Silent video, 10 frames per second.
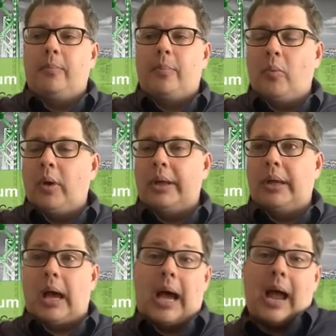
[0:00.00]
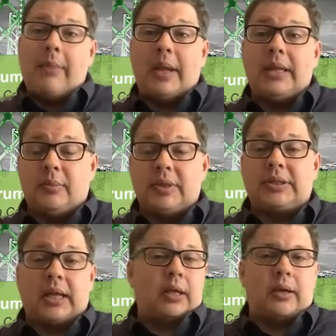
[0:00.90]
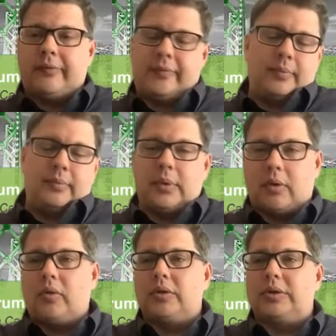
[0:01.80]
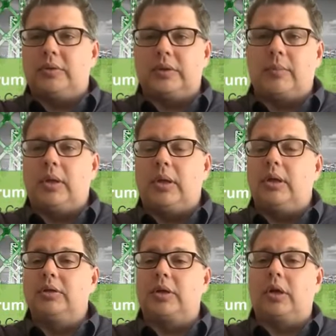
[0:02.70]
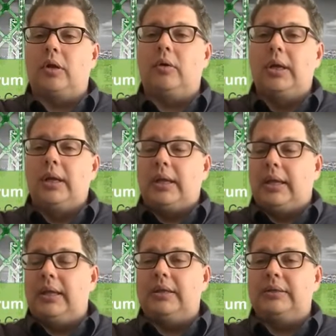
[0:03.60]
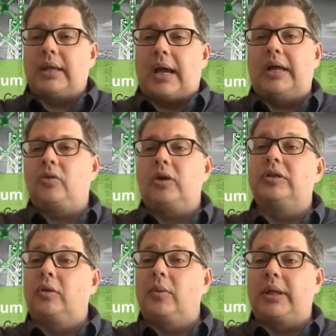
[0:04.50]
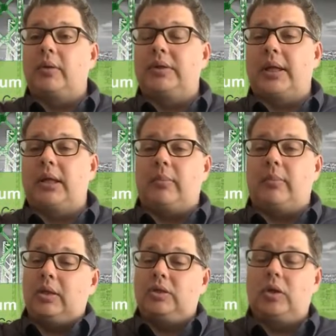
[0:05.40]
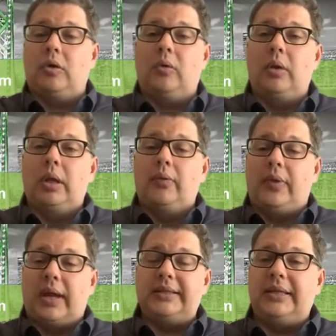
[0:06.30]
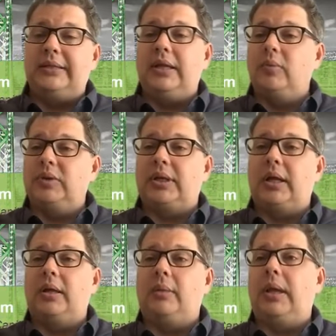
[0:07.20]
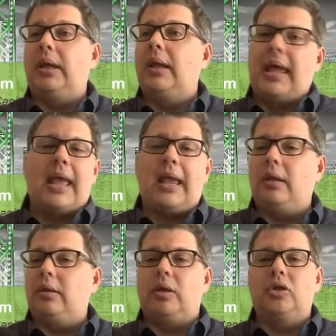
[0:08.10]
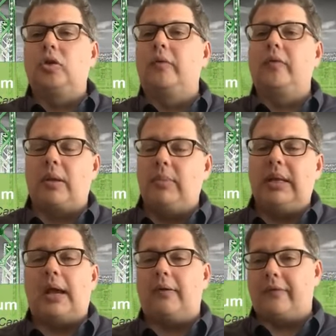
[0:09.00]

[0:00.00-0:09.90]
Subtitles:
But what I made the mistake of, and of course this was a million years ago, is I trusted what they were telling me. So the IT team was telling me, hey, the server can be down